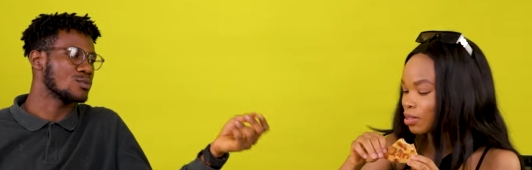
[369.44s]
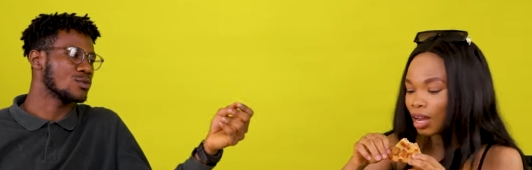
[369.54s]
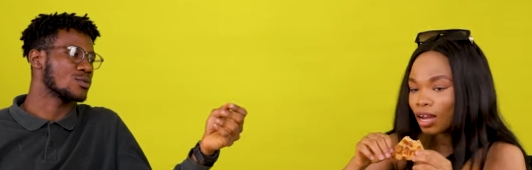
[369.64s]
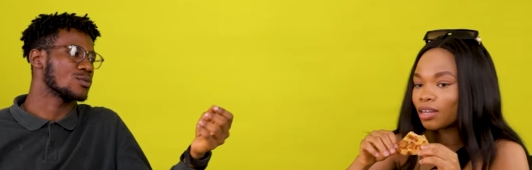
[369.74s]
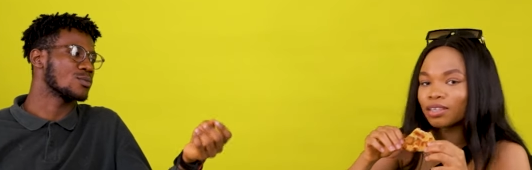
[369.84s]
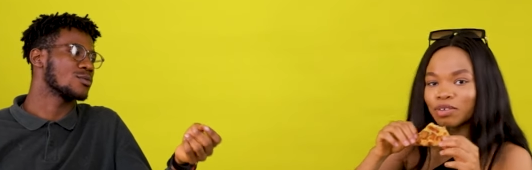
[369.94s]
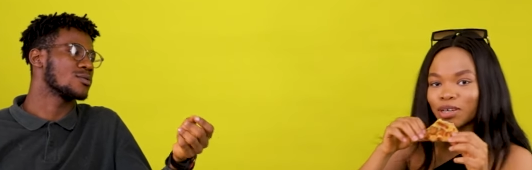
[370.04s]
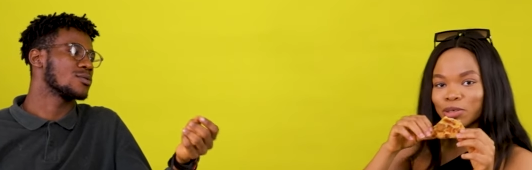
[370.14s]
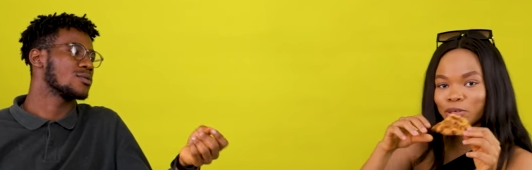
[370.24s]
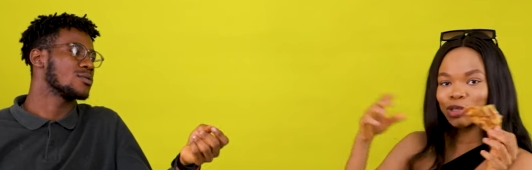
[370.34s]
Speaker 1: I can't give you, I'm
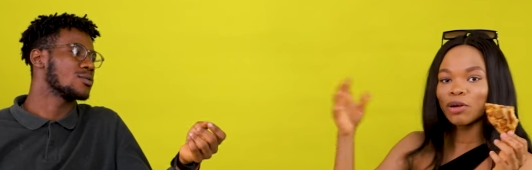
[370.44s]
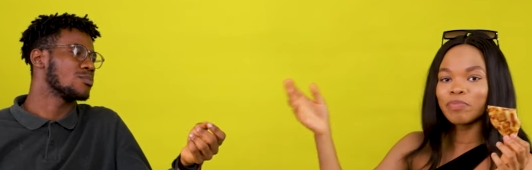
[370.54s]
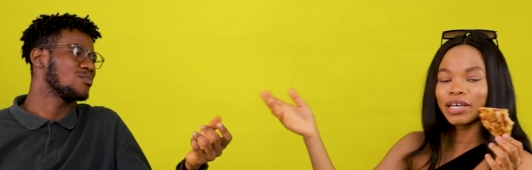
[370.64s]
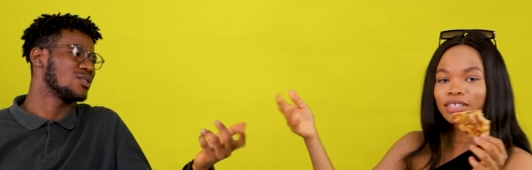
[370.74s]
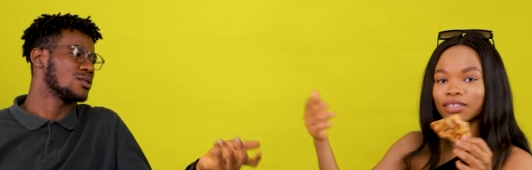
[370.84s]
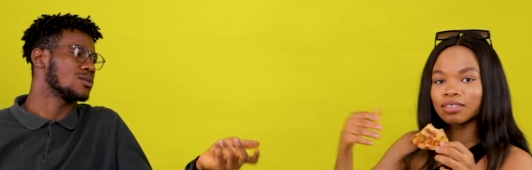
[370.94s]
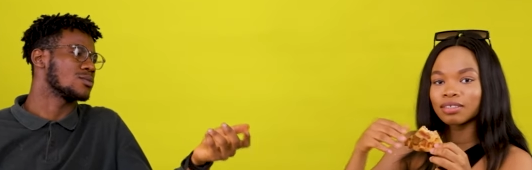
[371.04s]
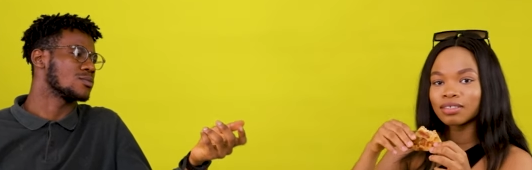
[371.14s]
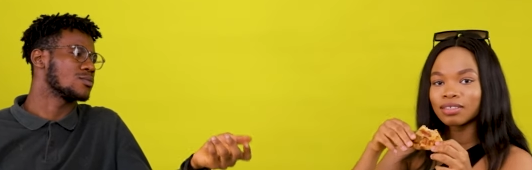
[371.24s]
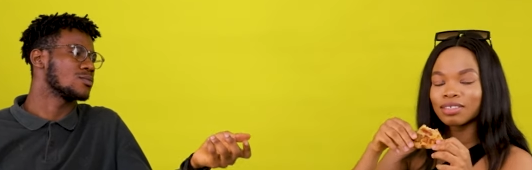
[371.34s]
sorry. Stop begging.
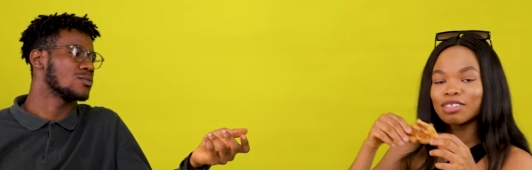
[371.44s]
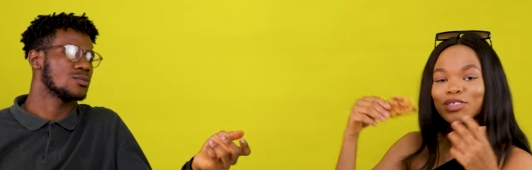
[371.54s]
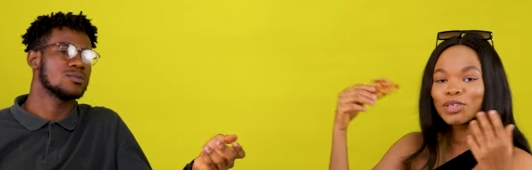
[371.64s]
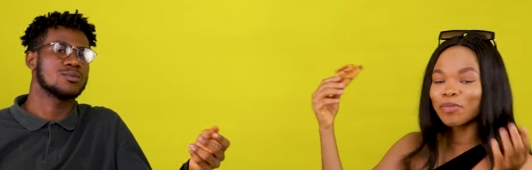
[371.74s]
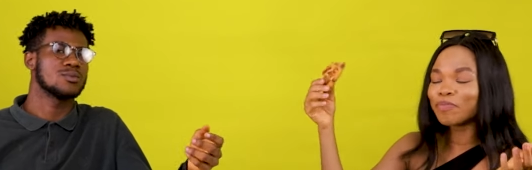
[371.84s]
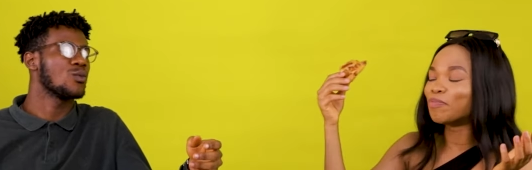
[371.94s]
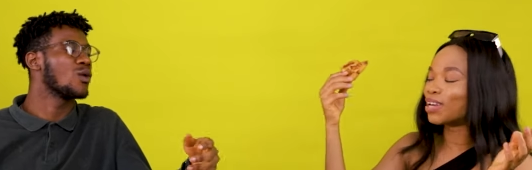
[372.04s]
Stop